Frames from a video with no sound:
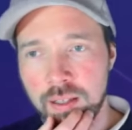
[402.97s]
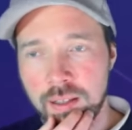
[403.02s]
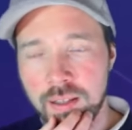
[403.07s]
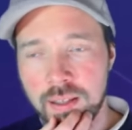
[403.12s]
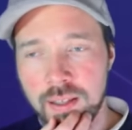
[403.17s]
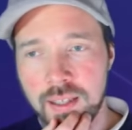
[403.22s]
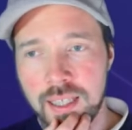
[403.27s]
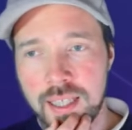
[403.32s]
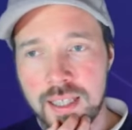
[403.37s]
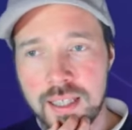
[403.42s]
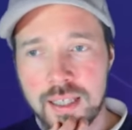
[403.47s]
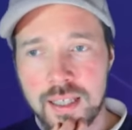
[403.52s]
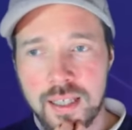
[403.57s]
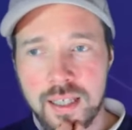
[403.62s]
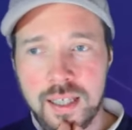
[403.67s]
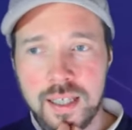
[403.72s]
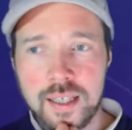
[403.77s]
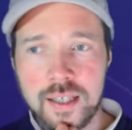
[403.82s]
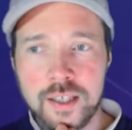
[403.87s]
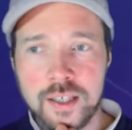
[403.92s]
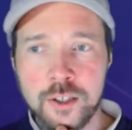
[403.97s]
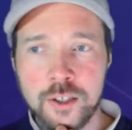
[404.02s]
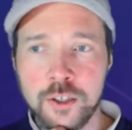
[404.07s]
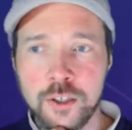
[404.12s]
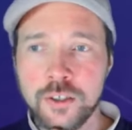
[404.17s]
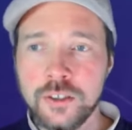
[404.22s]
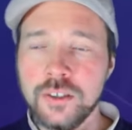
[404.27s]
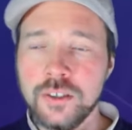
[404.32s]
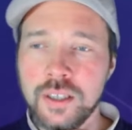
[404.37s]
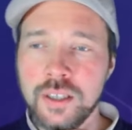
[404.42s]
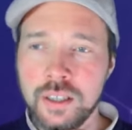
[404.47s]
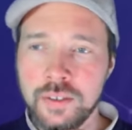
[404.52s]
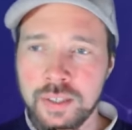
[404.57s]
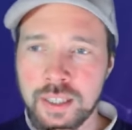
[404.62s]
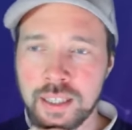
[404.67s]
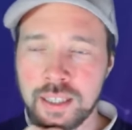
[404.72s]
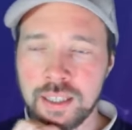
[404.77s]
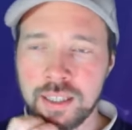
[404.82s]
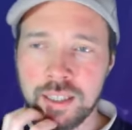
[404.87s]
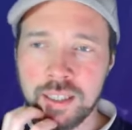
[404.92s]
This is not
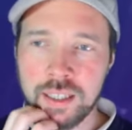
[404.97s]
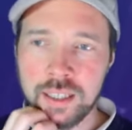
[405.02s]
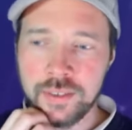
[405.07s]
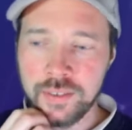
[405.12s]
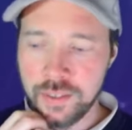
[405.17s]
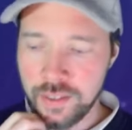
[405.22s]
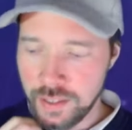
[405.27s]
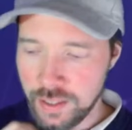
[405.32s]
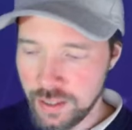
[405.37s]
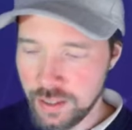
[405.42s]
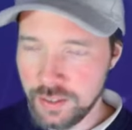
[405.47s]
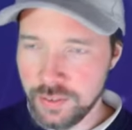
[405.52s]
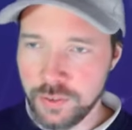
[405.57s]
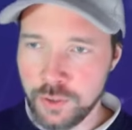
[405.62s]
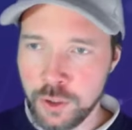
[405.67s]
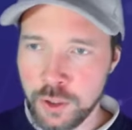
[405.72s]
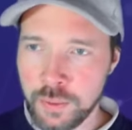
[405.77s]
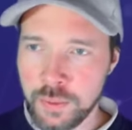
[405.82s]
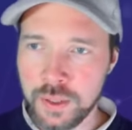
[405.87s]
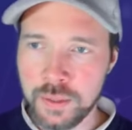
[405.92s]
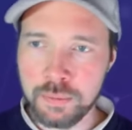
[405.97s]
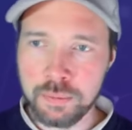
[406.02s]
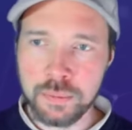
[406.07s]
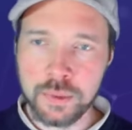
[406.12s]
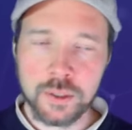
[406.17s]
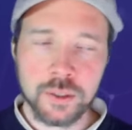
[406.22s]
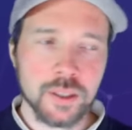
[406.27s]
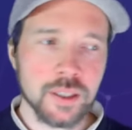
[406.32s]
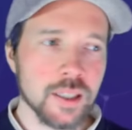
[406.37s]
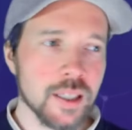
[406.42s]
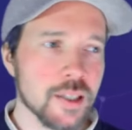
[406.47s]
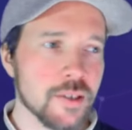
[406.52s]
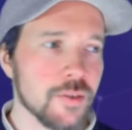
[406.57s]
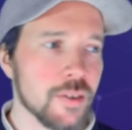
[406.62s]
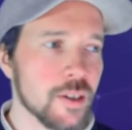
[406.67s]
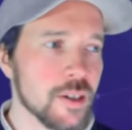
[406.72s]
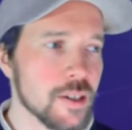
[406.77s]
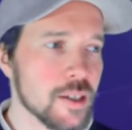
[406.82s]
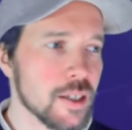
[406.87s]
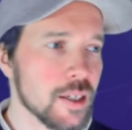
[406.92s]
directly given in the formula booklet as far
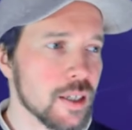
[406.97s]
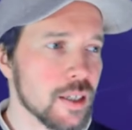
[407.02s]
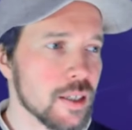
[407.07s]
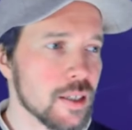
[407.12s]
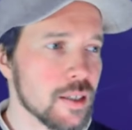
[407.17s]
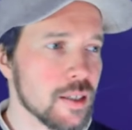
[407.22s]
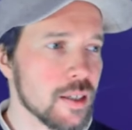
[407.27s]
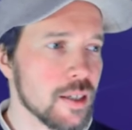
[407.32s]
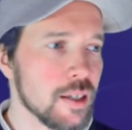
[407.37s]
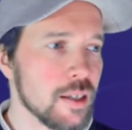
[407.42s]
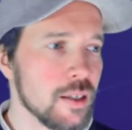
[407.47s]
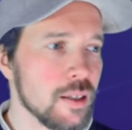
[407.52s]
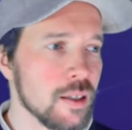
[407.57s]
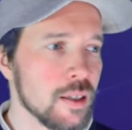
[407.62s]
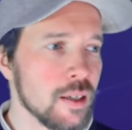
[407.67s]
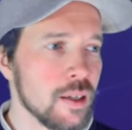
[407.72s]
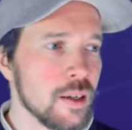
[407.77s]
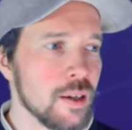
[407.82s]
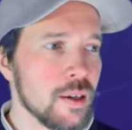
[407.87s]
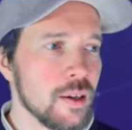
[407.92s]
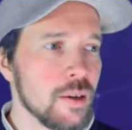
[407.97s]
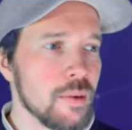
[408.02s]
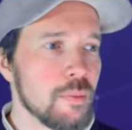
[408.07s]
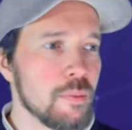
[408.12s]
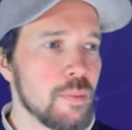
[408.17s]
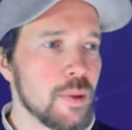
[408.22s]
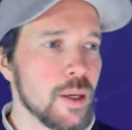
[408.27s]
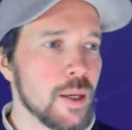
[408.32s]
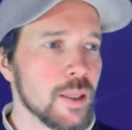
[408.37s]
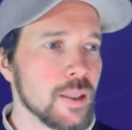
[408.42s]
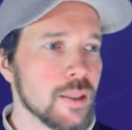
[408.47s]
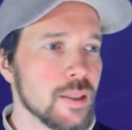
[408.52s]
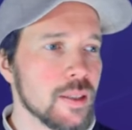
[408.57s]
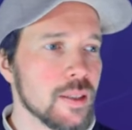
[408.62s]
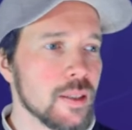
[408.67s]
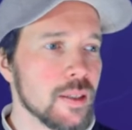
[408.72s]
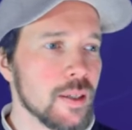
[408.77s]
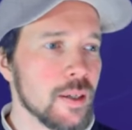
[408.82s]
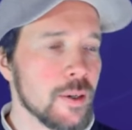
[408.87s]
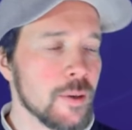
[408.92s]
as I can tell, but
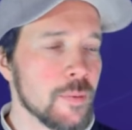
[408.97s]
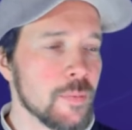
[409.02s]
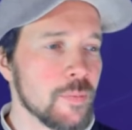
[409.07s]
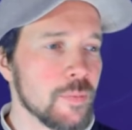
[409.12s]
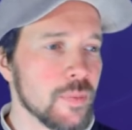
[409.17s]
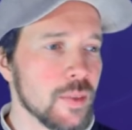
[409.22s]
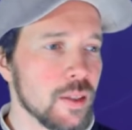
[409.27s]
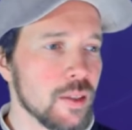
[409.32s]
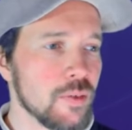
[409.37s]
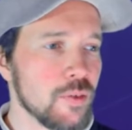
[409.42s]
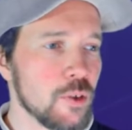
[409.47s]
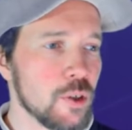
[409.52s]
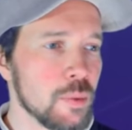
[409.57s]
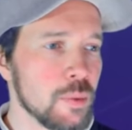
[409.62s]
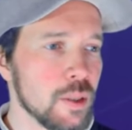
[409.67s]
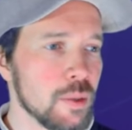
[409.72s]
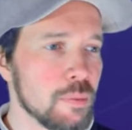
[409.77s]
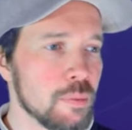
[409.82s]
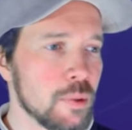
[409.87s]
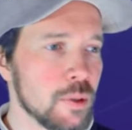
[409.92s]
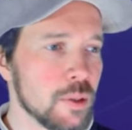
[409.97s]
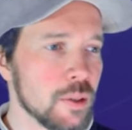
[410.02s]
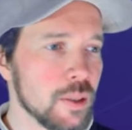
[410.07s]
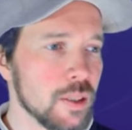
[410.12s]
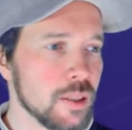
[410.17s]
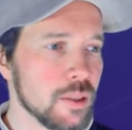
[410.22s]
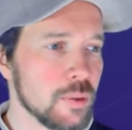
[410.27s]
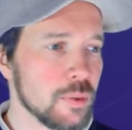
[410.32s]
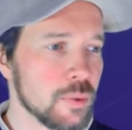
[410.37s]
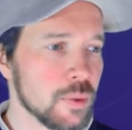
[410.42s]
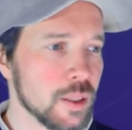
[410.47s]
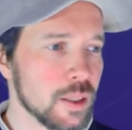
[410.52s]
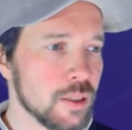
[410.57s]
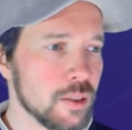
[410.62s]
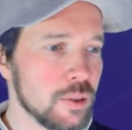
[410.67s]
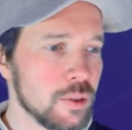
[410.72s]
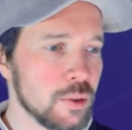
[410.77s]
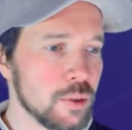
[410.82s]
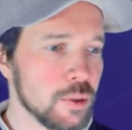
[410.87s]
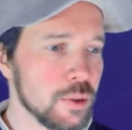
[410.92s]
in the formula booklet we
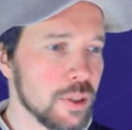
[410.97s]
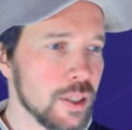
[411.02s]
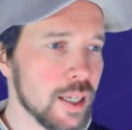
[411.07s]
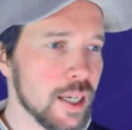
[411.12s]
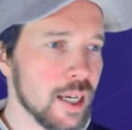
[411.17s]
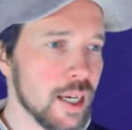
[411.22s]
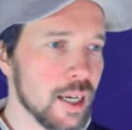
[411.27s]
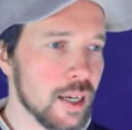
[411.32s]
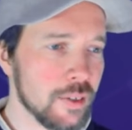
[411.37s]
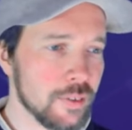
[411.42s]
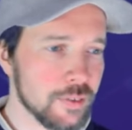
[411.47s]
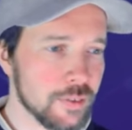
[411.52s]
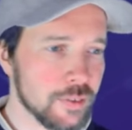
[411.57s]
do have,